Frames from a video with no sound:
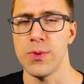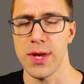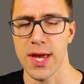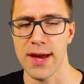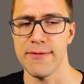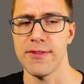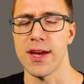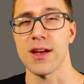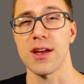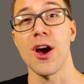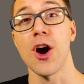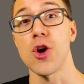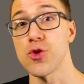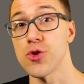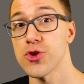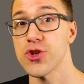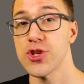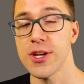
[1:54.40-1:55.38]
I, we have that
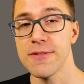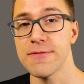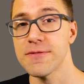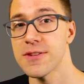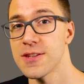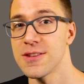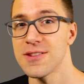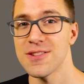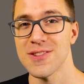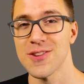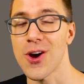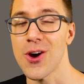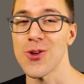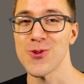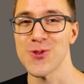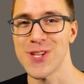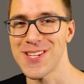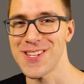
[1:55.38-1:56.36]
color shift,
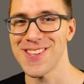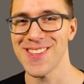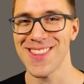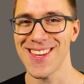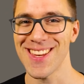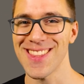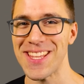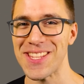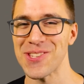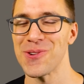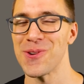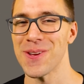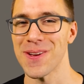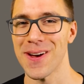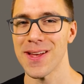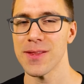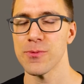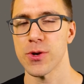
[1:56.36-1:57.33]
color tint thing that's
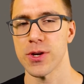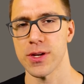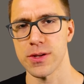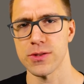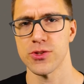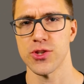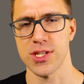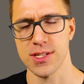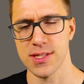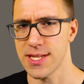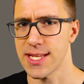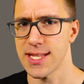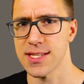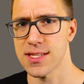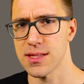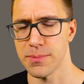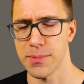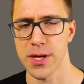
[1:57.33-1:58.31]
going on where it just
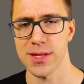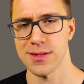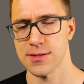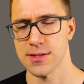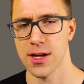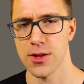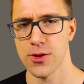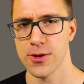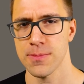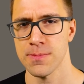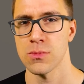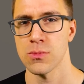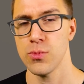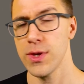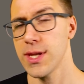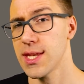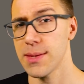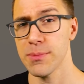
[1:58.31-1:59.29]
tints the button's color.
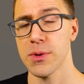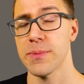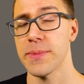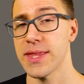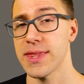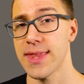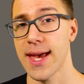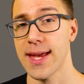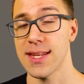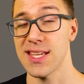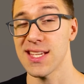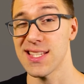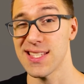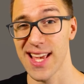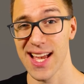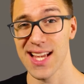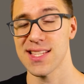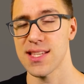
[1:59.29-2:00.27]
We can implement that
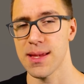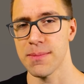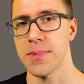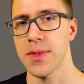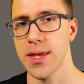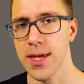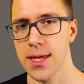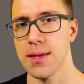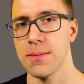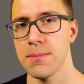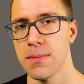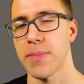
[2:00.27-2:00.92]
exact same thing